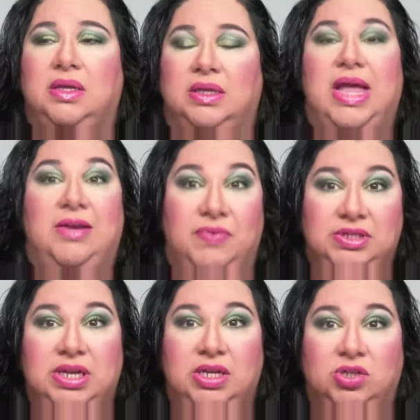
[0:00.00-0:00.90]
life
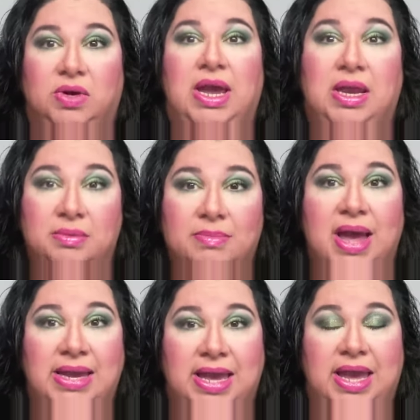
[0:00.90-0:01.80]
endangering and in
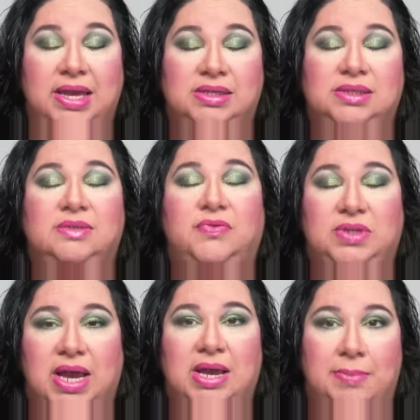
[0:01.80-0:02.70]
my case for
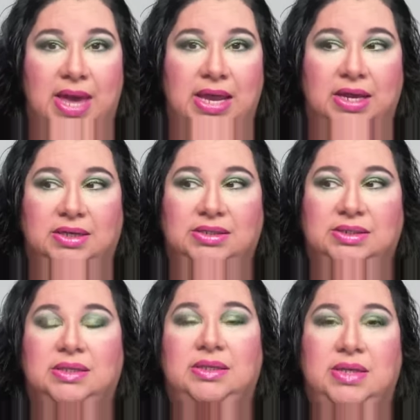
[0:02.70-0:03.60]
diabetics